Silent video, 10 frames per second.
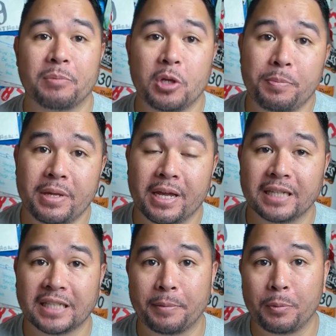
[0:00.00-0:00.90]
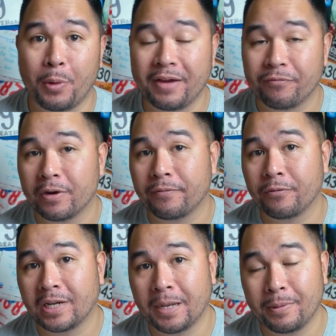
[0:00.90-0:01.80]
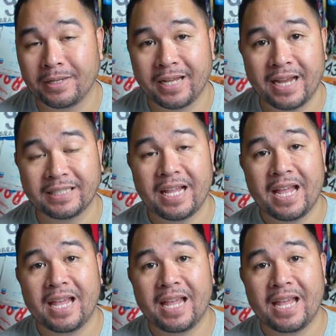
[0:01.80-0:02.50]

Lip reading: UPS. I've been waiting for it for a couple of days.